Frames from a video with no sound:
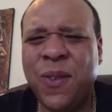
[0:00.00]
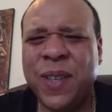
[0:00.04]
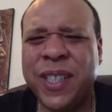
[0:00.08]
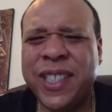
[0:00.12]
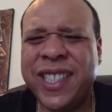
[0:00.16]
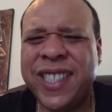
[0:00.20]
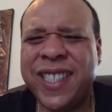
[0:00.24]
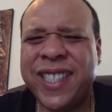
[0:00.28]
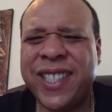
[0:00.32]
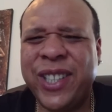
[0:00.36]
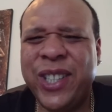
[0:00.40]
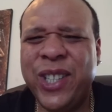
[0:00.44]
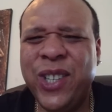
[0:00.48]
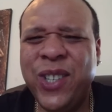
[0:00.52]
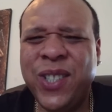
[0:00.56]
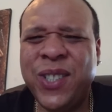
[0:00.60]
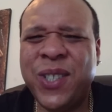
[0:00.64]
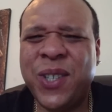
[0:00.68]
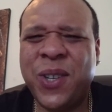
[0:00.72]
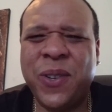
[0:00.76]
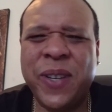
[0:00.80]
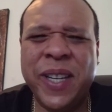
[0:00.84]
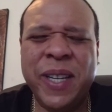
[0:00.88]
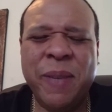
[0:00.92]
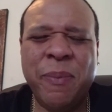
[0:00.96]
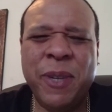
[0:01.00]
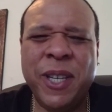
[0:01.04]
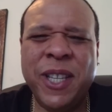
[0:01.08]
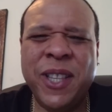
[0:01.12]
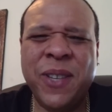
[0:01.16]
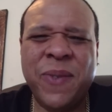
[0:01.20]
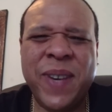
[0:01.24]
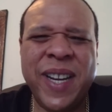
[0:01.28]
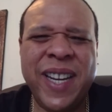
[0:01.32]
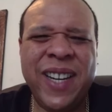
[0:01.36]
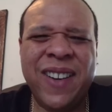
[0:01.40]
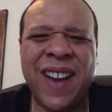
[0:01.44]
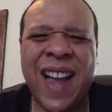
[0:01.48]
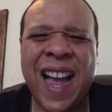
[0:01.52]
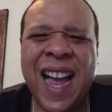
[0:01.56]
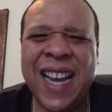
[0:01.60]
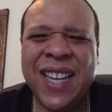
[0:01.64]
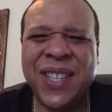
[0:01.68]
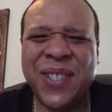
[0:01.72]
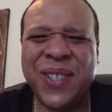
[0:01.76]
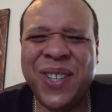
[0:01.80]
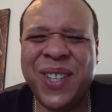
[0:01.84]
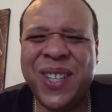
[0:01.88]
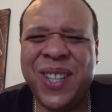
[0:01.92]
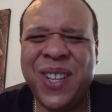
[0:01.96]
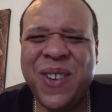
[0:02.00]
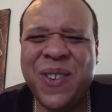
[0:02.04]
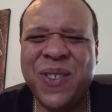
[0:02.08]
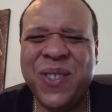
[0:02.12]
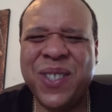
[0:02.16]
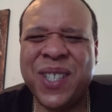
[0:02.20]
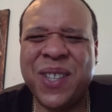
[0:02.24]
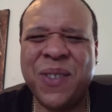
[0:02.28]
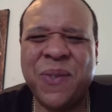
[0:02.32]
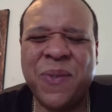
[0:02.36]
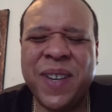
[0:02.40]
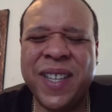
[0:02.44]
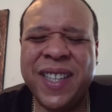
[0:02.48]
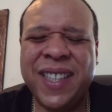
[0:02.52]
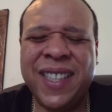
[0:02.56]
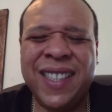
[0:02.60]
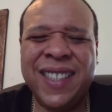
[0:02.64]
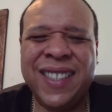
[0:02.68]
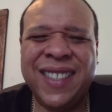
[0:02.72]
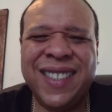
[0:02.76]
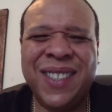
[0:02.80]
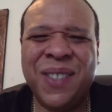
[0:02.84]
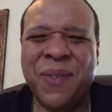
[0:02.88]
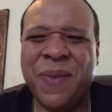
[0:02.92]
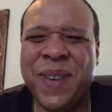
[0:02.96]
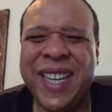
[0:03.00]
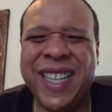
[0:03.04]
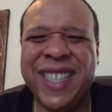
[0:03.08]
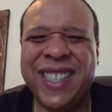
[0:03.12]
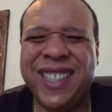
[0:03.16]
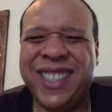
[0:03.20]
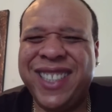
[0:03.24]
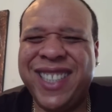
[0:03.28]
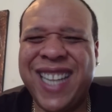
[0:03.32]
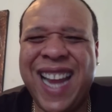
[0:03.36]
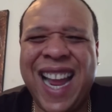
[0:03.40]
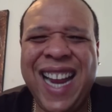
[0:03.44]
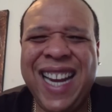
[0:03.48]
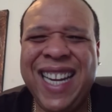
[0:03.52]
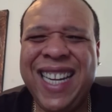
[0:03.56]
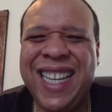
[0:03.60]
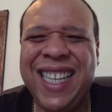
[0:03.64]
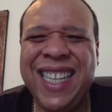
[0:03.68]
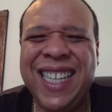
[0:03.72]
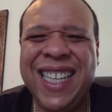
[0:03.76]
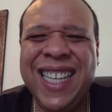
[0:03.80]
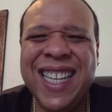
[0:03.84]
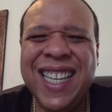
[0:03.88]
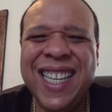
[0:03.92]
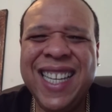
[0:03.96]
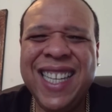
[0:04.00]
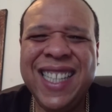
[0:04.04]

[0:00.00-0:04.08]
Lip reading: It just looks creepy. The way her eyes are closed, the way it's shiny,